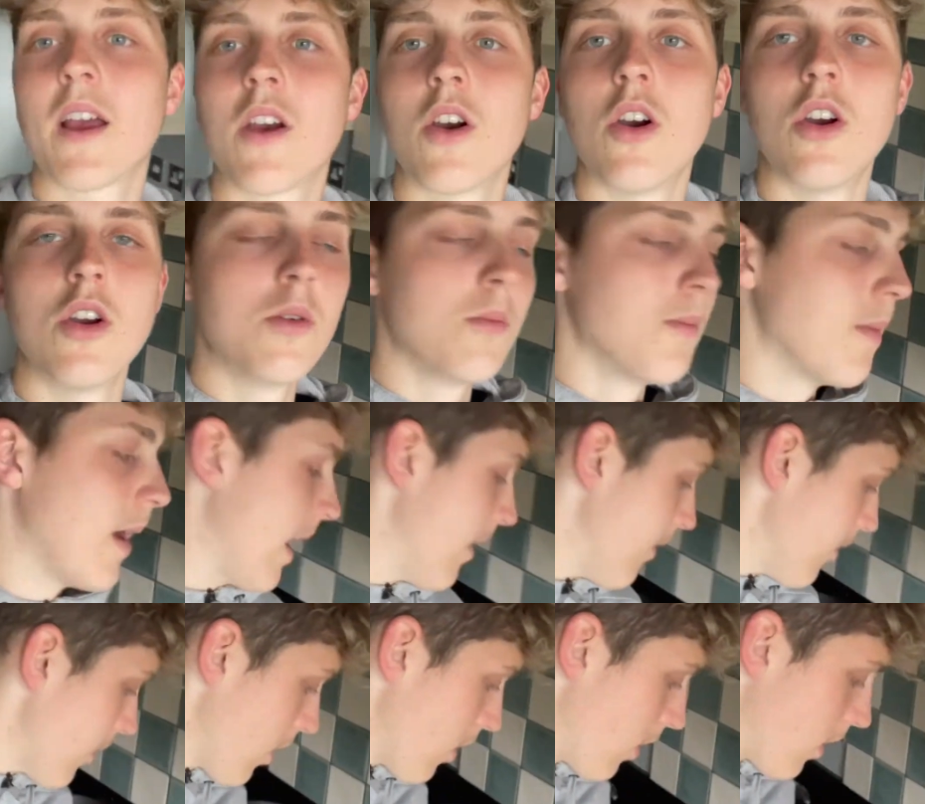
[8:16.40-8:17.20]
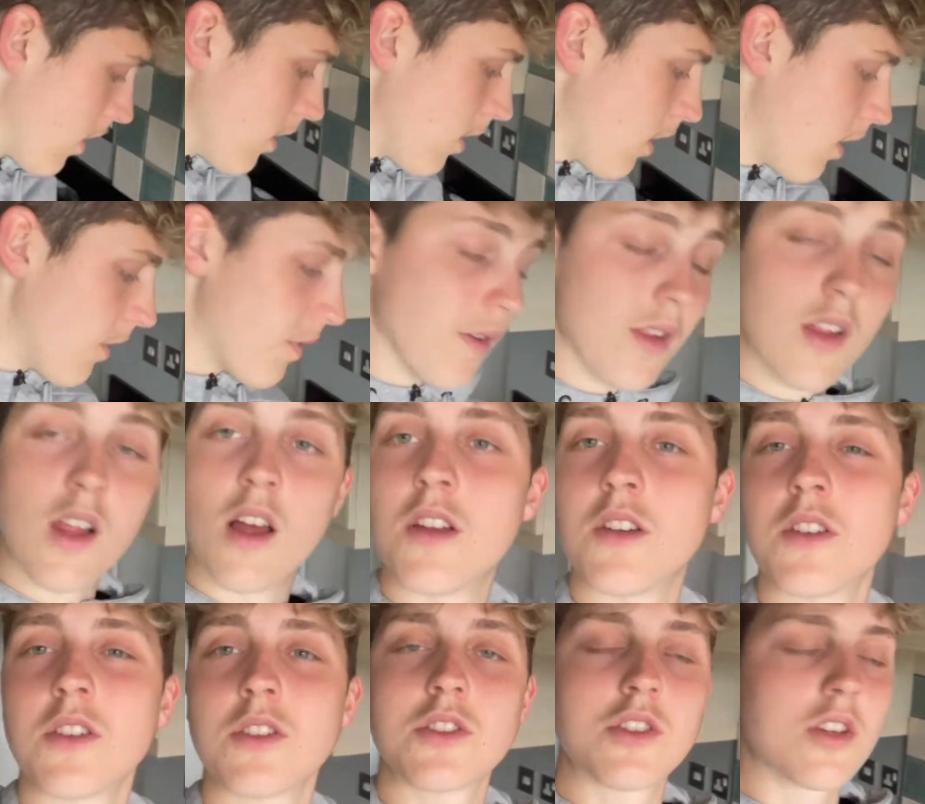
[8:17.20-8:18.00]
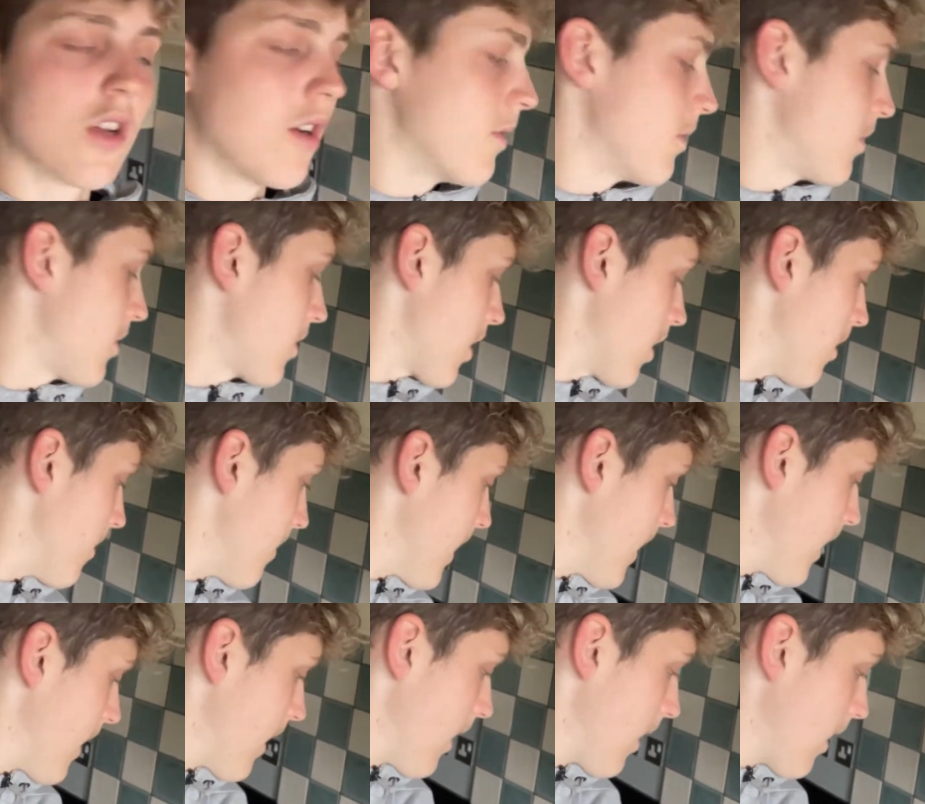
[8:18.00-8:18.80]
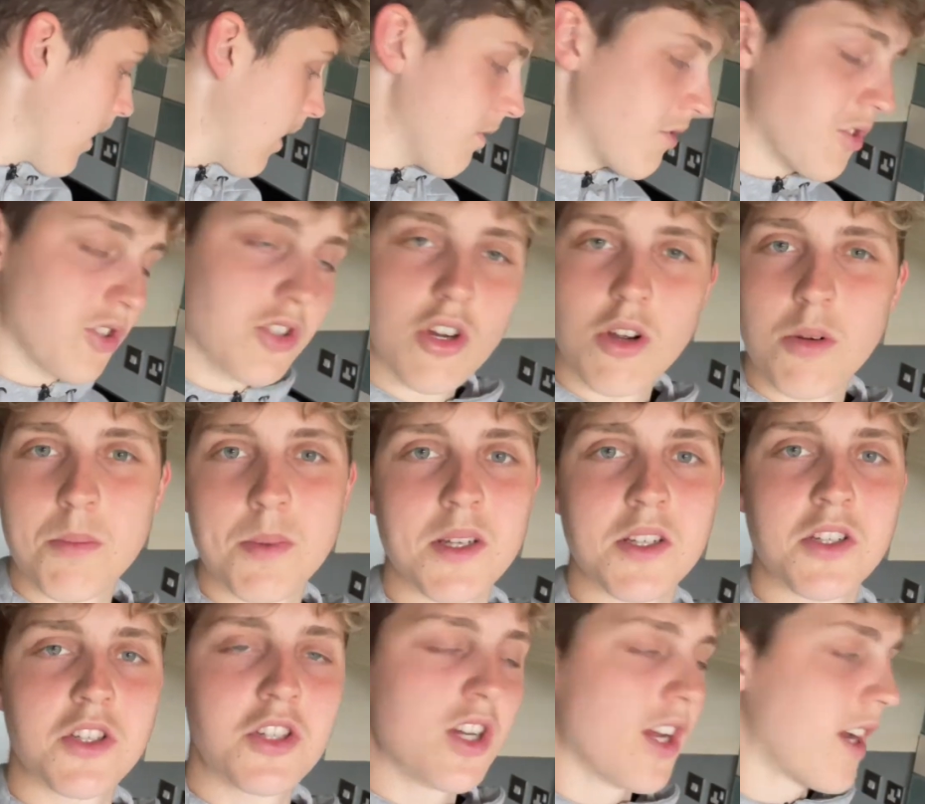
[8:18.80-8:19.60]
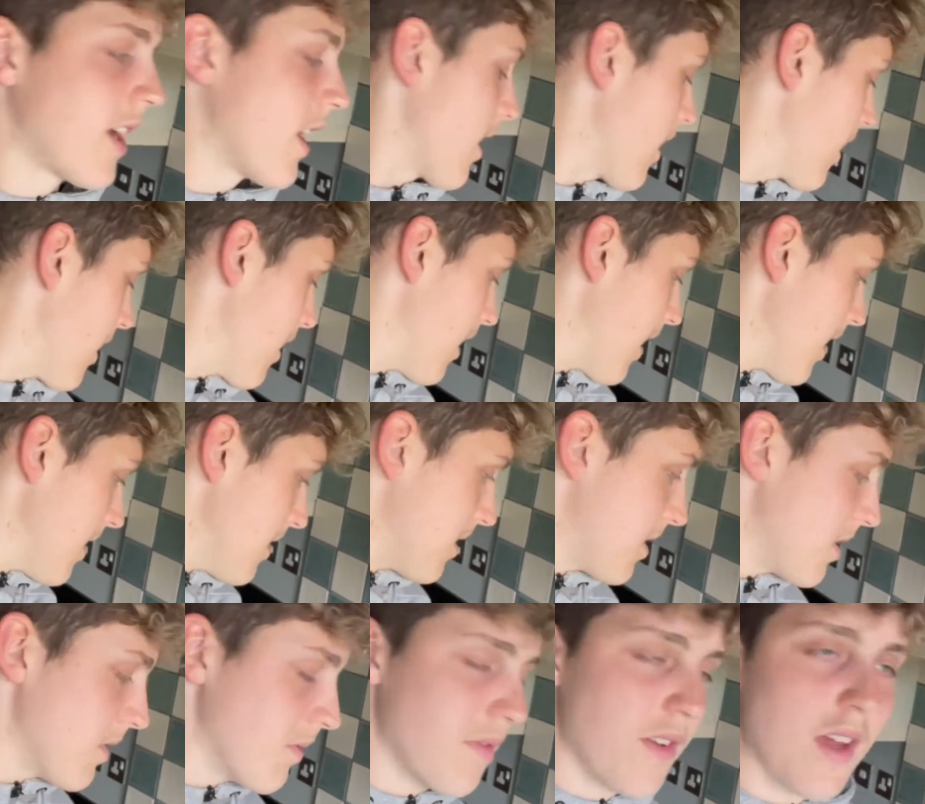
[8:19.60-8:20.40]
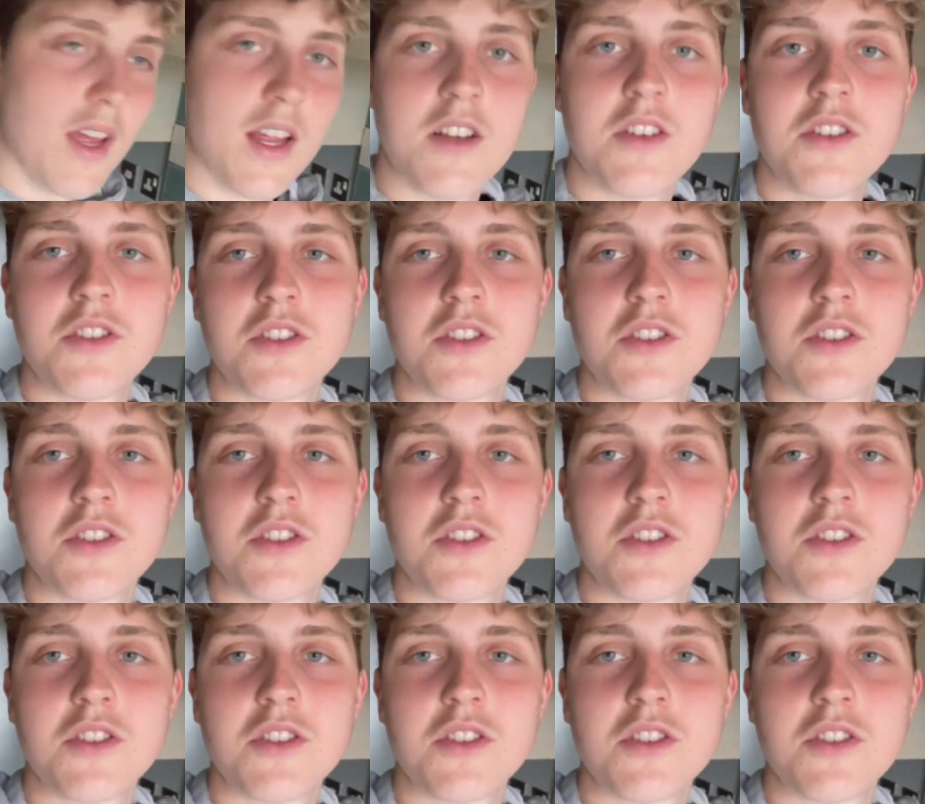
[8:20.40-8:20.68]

home, haven't got a lot for lunch, so I've just got a bit of chicken and some veg.